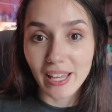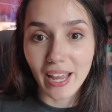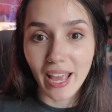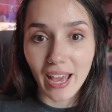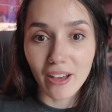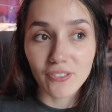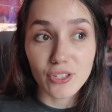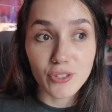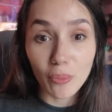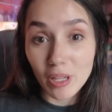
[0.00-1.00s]
and I have
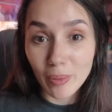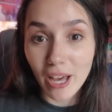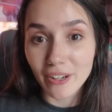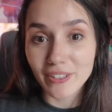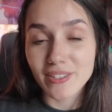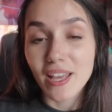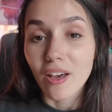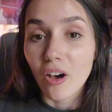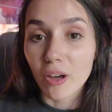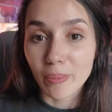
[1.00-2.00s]
so many patterns
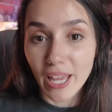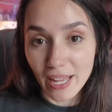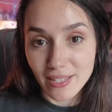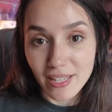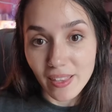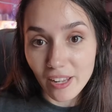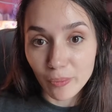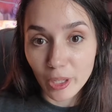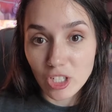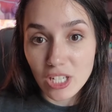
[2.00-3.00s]
on my Etsy that I've
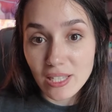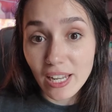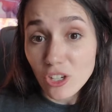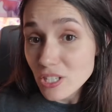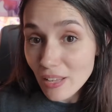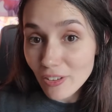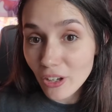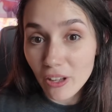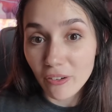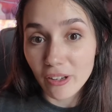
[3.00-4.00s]
purchased that I just haven't
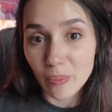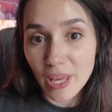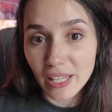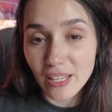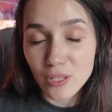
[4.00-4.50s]
gotten around to making,